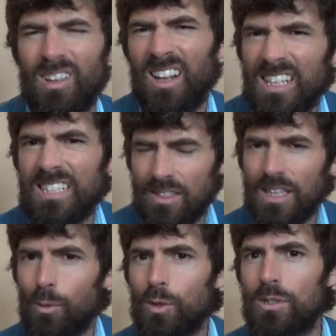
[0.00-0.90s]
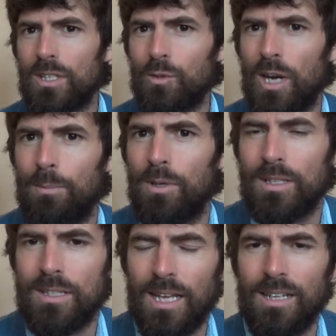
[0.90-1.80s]
at least I think we could describe it
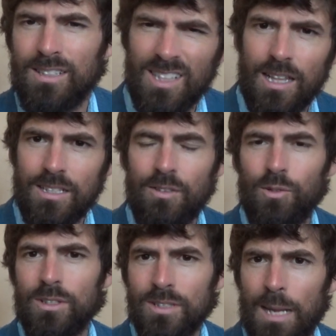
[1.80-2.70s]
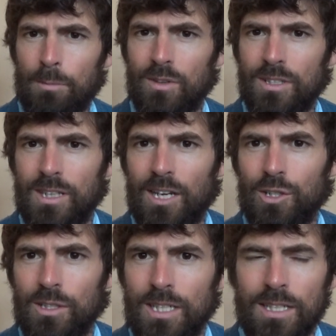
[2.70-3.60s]
as that, slightly different type of
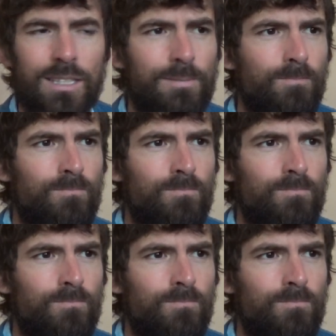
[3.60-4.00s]
international hit,